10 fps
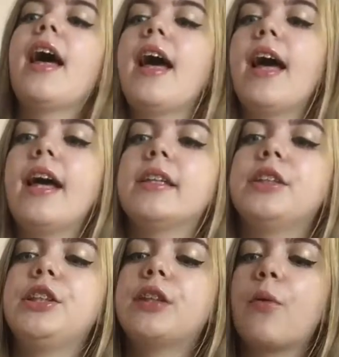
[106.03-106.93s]
And
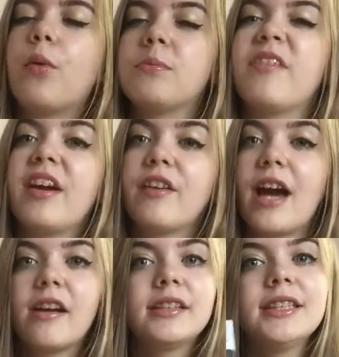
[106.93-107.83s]
she's like one of my favourite
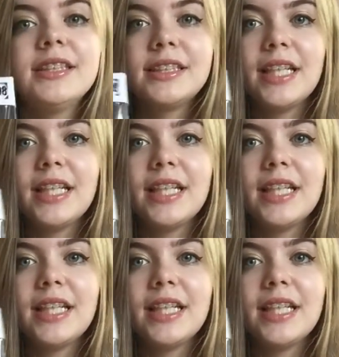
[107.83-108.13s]
characters,